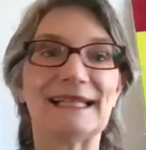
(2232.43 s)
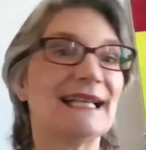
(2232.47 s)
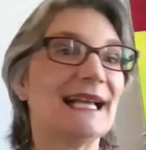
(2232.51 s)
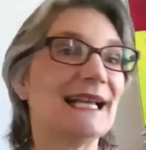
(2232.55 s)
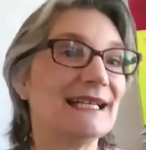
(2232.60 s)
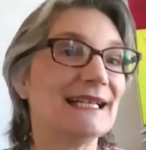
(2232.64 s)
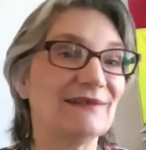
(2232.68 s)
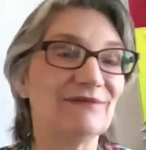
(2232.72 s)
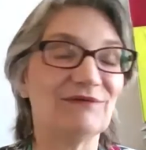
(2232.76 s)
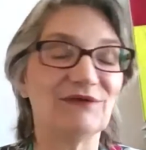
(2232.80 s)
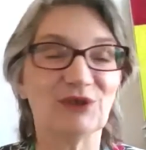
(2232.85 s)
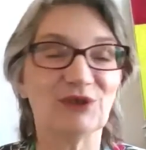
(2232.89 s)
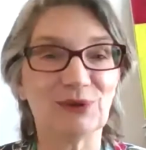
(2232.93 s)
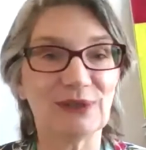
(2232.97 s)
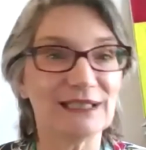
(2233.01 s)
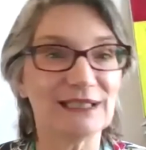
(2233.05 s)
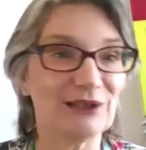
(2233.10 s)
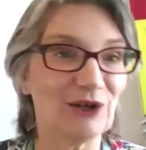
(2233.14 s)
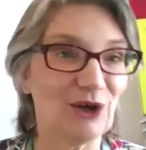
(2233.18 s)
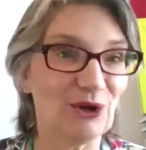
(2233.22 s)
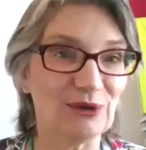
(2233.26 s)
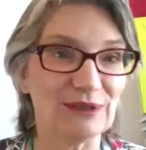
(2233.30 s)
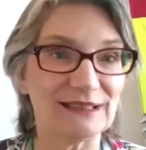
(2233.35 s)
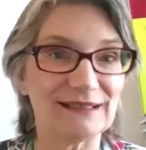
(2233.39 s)
And if you're in the
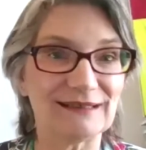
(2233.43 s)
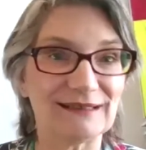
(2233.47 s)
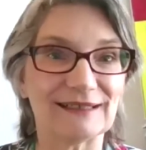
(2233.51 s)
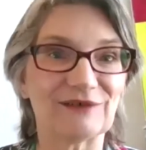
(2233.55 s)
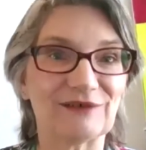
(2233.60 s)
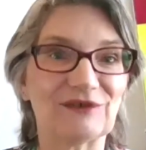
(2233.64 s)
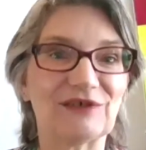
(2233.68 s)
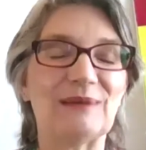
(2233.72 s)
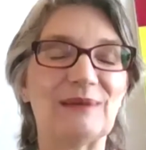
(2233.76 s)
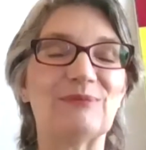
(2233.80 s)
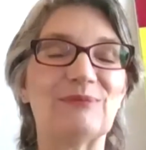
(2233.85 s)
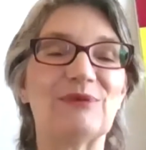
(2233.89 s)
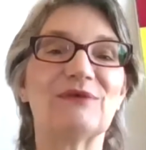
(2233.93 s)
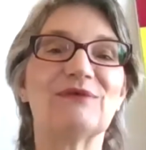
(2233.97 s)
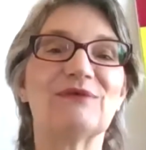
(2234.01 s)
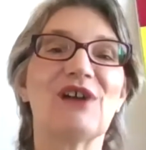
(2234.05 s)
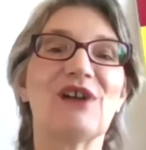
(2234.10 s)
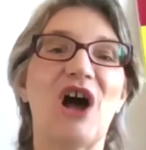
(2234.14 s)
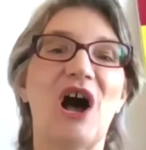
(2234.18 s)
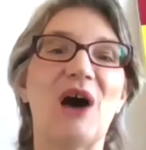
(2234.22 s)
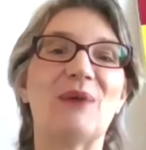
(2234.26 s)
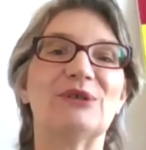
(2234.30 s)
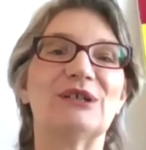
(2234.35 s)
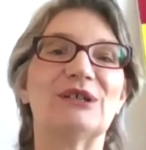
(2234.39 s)
Holistic Chamber of
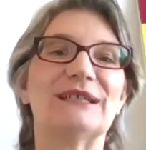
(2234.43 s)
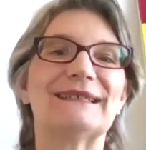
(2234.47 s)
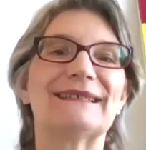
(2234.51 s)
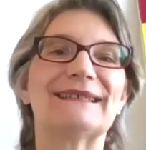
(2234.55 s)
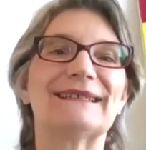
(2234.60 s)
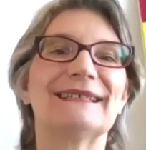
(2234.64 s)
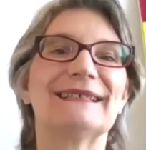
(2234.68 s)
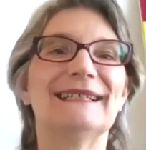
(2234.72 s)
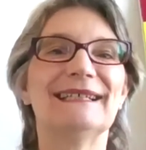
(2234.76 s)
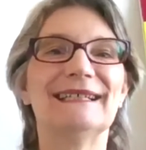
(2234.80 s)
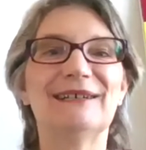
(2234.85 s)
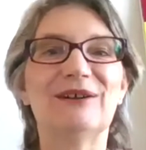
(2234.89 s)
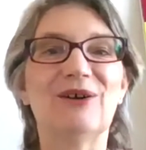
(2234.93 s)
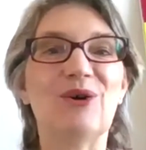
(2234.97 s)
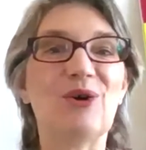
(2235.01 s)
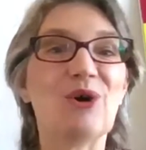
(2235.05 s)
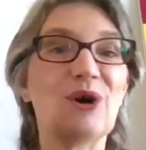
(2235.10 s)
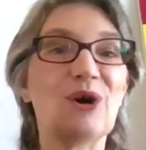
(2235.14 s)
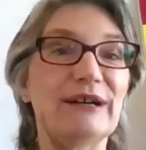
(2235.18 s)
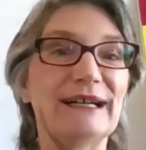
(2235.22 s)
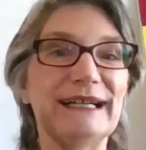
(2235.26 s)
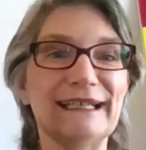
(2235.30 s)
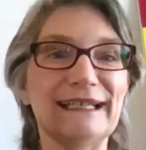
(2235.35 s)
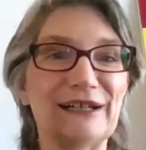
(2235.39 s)
Commerce
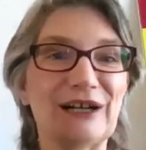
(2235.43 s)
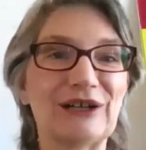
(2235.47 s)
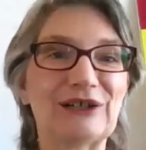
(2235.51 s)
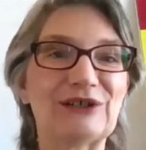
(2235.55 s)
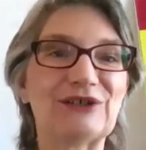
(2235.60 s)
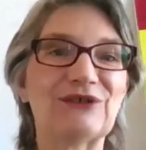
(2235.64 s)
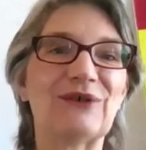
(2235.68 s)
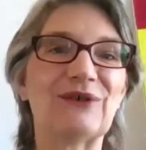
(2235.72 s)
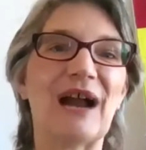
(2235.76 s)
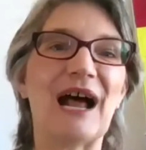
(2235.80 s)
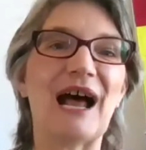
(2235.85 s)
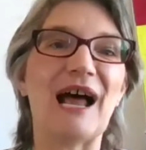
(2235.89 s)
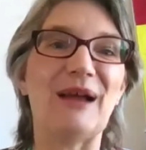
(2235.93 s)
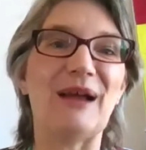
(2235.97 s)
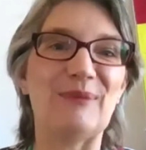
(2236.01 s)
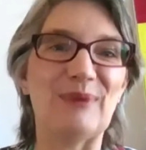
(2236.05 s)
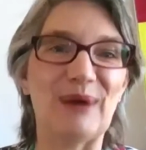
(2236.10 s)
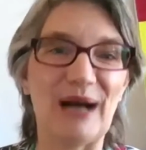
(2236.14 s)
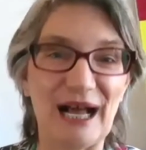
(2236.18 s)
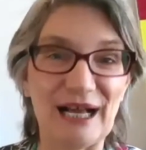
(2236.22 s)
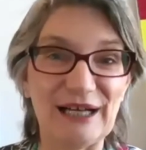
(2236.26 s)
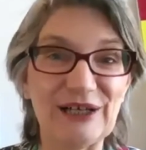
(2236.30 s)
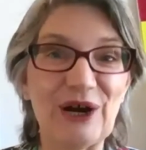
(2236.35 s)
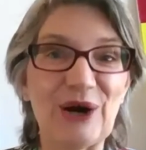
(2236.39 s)
or in our tribe,
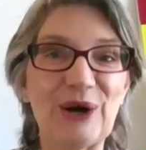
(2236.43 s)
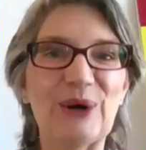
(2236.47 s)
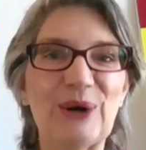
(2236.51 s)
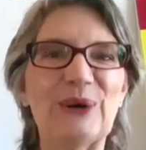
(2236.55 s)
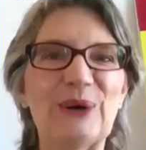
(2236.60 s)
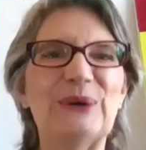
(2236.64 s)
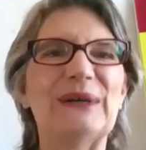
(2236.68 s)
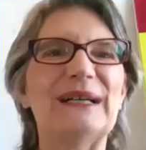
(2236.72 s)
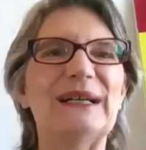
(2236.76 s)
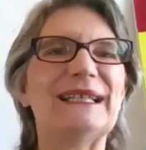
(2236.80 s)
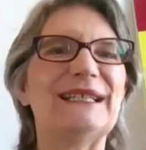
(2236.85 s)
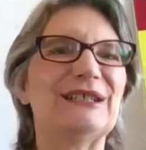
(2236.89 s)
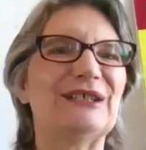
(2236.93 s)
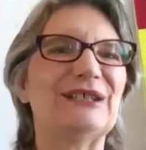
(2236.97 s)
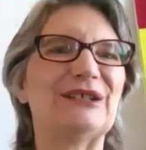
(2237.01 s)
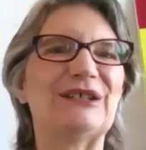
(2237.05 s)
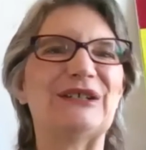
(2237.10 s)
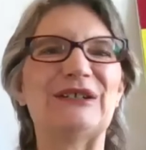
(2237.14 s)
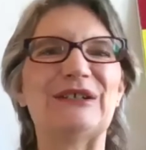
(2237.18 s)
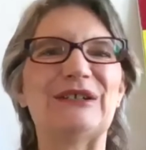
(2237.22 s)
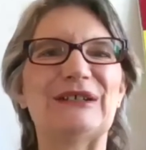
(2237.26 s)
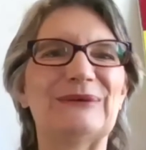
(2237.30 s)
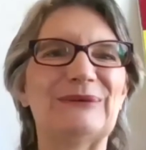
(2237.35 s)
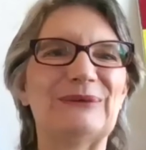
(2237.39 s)
I know
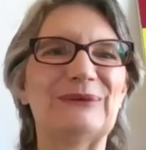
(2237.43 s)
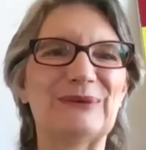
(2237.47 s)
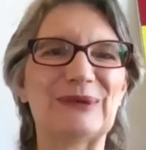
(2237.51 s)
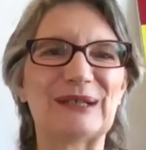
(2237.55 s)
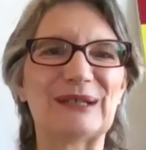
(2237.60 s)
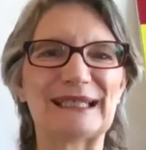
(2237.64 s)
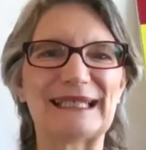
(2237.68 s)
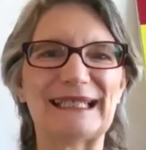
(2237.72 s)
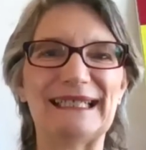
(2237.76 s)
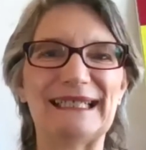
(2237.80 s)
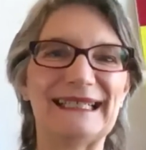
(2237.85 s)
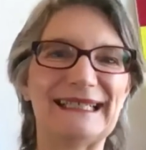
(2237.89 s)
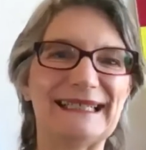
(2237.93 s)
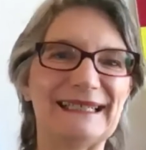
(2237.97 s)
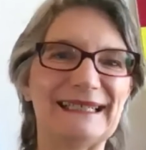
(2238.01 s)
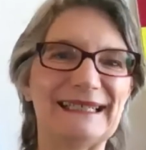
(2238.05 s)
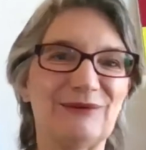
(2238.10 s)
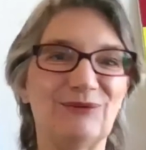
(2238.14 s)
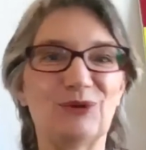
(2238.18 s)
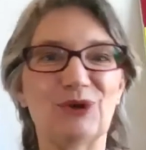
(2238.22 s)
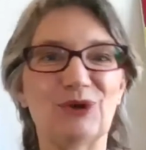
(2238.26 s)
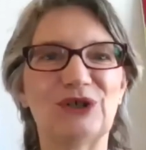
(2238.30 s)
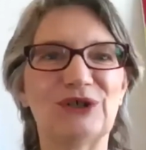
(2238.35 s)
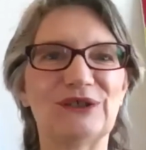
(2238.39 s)
you're working in the
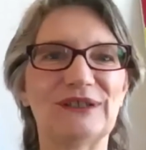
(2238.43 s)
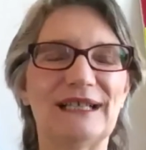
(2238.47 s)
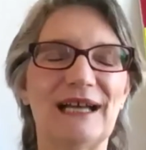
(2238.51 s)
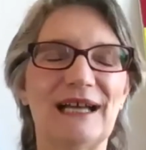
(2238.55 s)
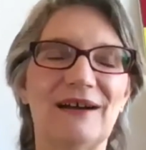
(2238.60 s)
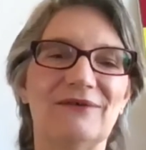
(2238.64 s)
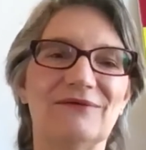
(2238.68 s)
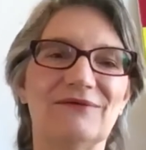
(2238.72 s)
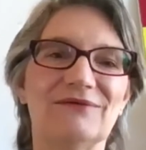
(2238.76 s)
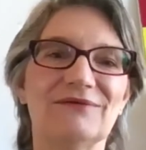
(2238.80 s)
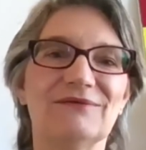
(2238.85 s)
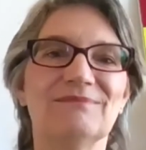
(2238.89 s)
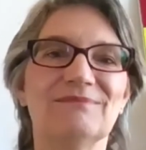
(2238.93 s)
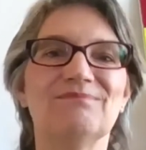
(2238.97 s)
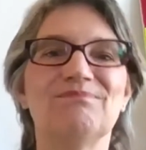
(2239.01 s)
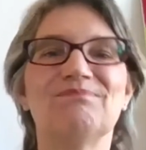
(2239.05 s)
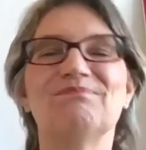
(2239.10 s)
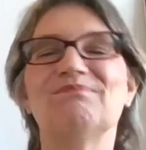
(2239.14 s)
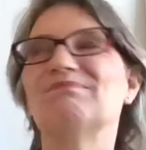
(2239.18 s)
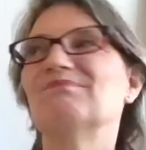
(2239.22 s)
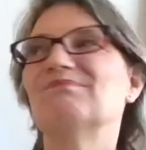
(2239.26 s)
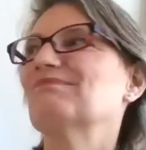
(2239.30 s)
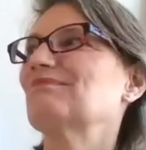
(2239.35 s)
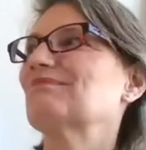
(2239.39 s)
world of
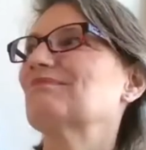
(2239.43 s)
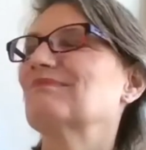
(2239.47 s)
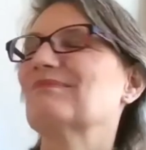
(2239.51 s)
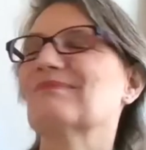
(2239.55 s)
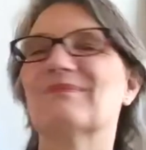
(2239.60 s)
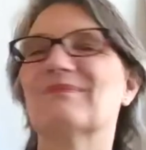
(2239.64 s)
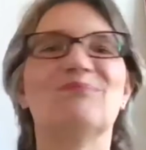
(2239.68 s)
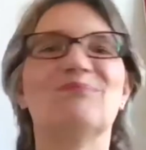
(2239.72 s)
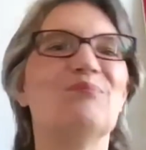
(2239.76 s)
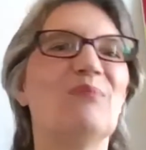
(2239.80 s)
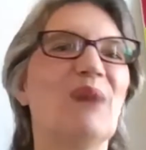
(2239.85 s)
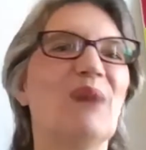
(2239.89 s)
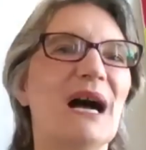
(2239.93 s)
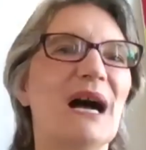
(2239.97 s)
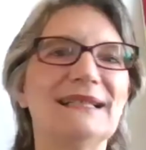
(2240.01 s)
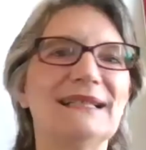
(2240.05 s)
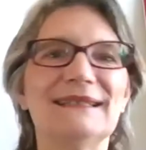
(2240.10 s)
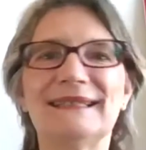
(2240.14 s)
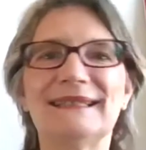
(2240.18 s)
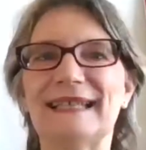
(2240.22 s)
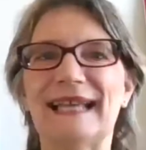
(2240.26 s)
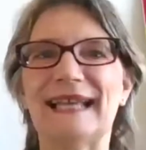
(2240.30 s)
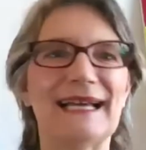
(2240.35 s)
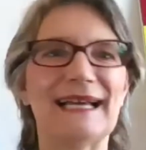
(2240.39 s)

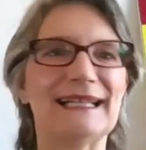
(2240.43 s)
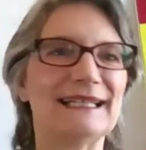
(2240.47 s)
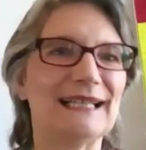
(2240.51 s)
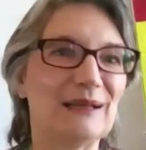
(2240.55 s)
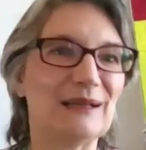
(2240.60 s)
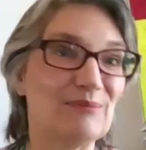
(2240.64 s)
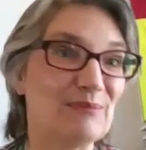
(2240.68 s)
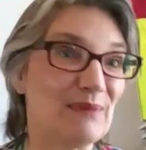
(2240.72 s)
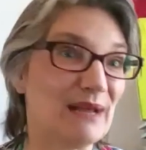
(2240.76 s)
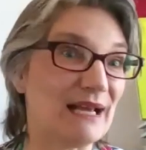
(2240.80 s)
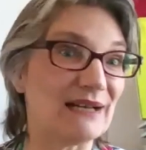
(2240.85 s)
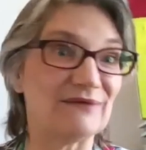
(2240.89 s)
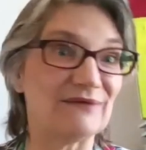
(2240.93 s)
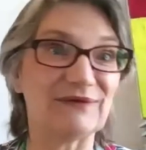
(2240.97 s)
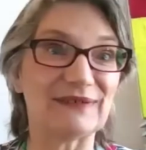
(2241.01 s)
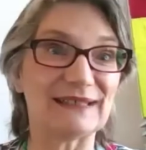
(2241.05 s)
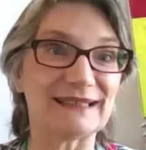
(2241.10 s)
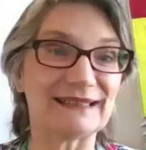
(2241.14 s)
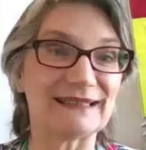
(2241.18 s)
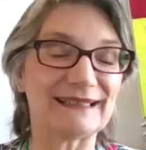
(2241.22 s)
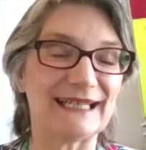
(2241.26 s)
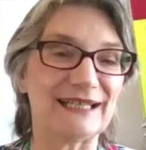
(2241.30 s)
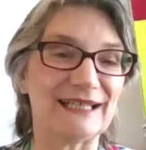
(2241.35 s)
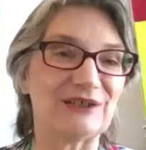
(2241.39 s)
mindset and
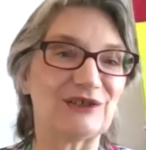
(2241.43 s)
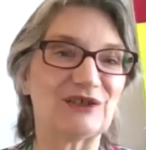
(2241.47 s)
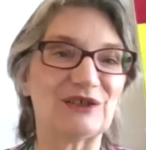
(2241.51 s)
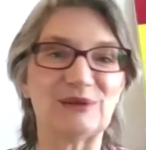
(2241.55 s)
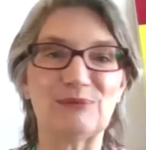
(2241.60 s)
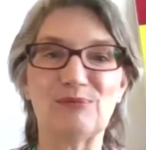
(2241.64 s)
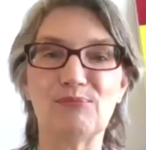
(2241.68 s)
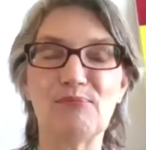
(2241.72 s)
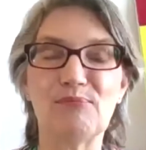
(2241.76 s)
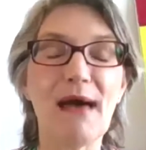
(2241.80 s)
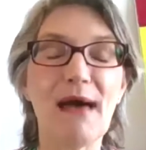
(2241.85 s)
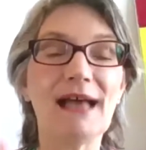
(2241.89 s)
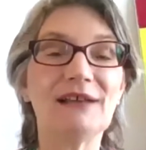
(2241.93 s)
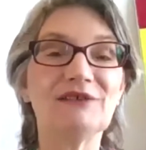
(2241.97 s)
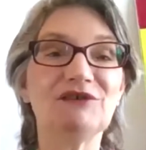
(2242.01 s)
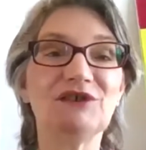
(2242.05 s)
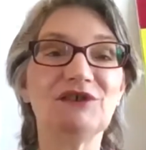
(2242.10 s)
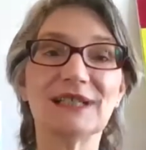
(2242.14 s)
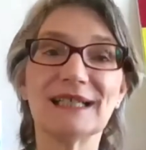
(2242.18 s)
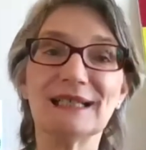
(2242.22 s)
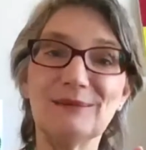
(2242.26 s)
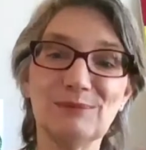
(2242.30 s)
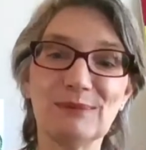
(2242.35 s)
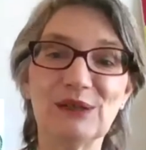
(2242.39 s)
manifestation,
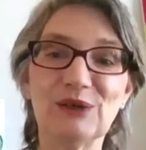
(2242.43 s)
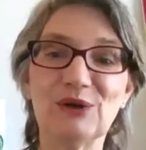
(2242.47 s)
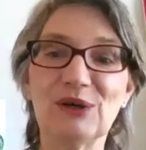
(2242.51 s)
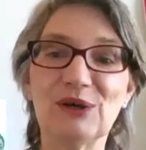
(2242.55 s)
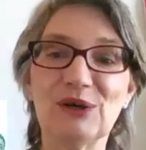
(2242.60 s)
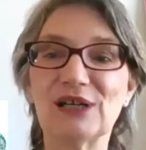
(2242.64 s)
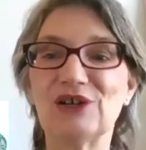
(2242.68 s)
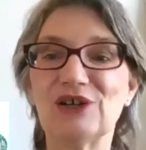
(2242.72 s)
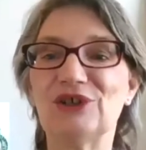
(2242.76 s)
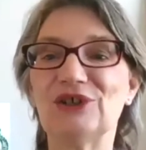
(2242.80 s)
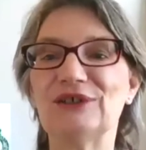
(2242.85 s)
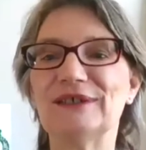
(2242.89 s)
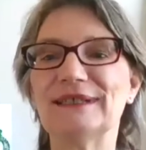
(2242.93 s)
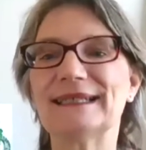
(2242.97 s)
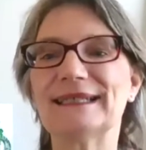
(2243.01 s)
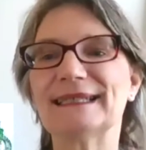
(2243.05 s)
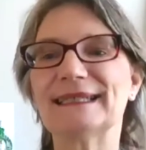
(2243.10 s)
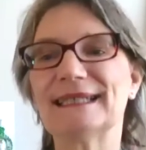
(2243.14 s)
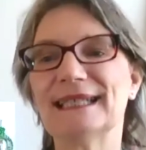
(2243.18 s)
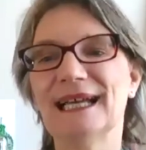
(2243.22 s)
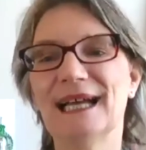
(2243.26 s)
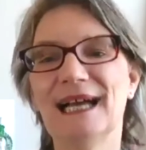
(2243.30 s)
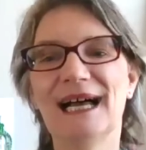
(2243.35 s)
magic and miracles.